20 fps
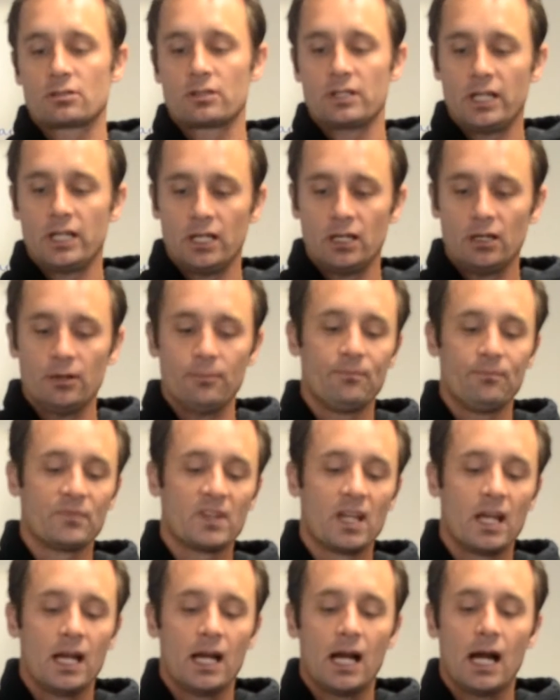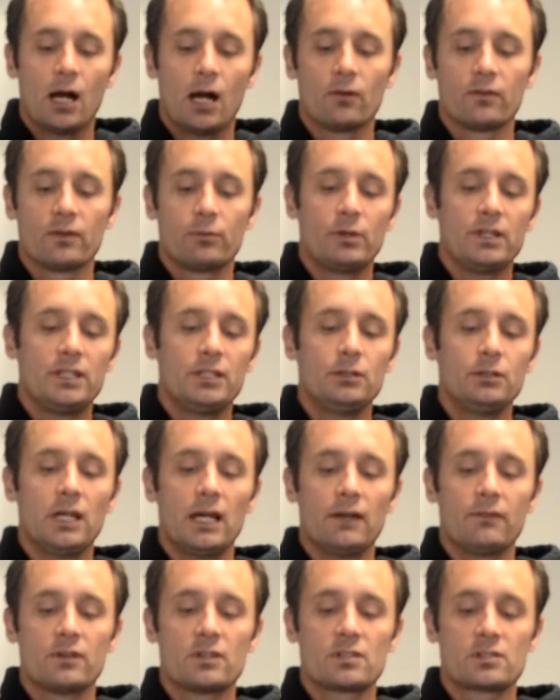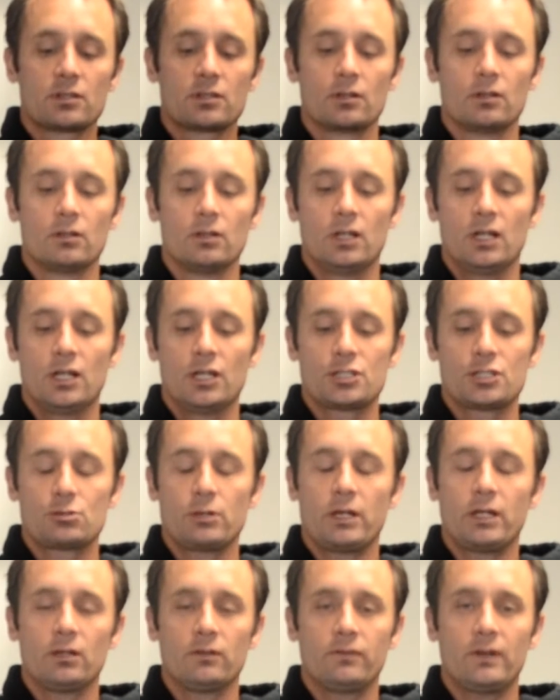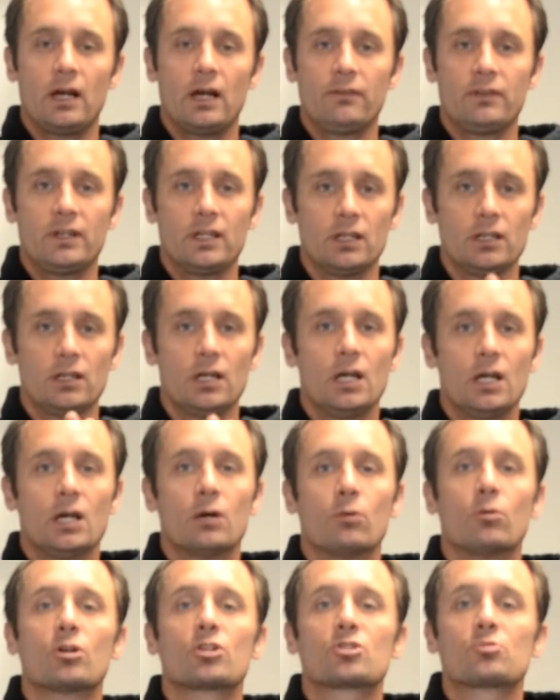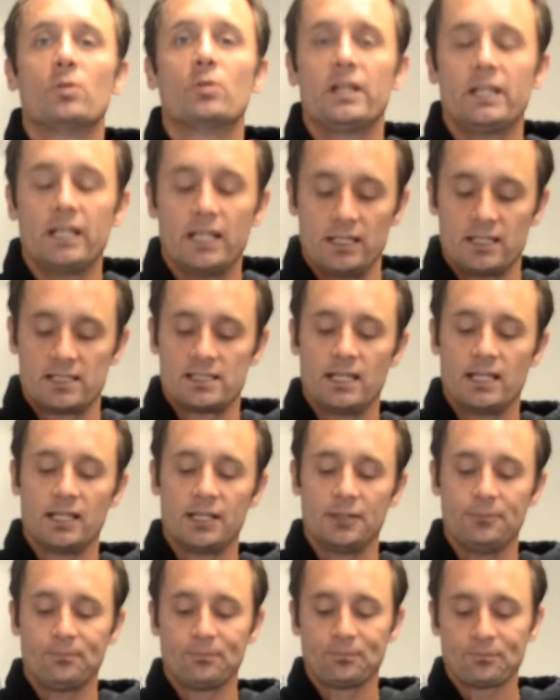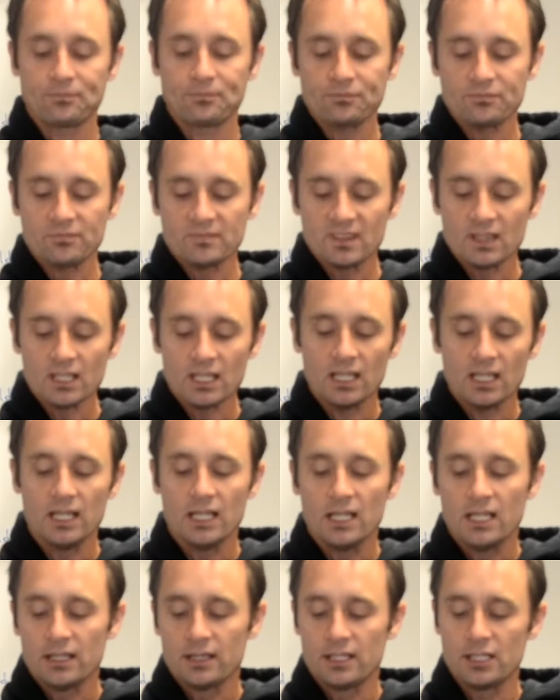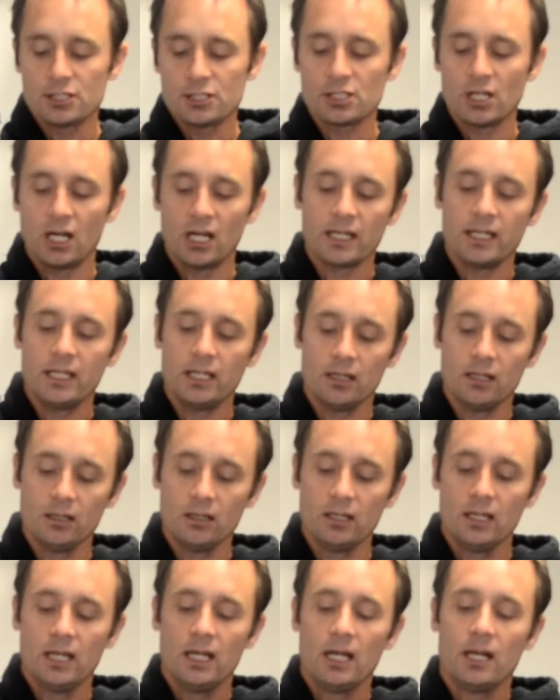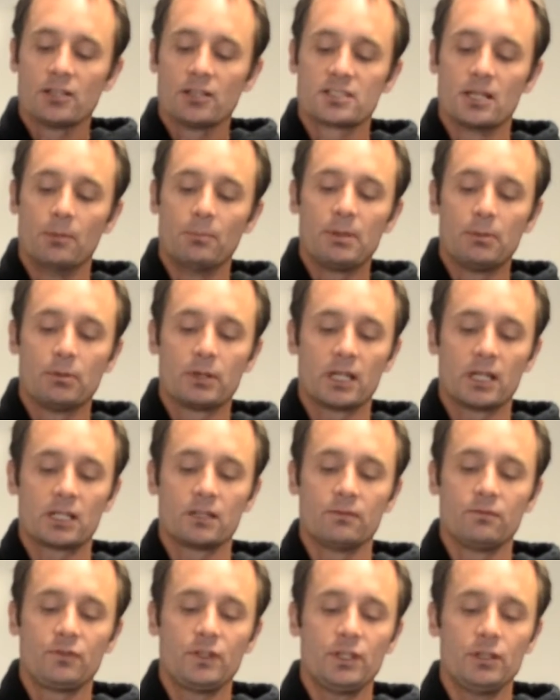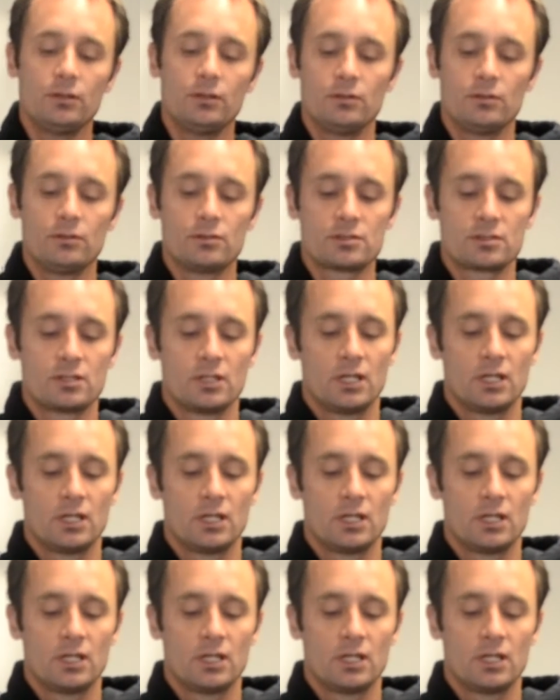there. However, we do have this little Schrader valve here. We'll explain that in a second. This shock here, some people get confused,